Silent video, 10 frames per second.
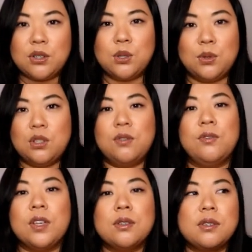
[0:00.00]
So it just
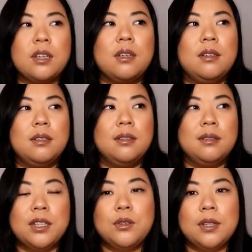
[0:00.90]
feels like
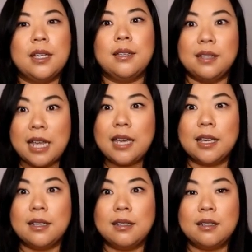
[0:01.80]
literally
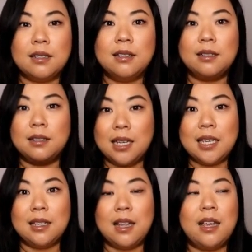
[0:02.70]
naked
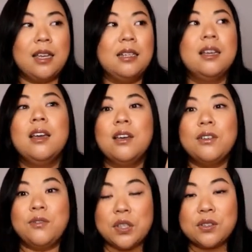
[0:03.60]
line
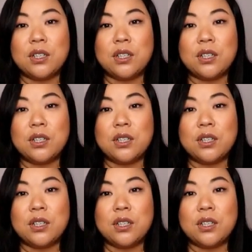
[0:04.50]
feels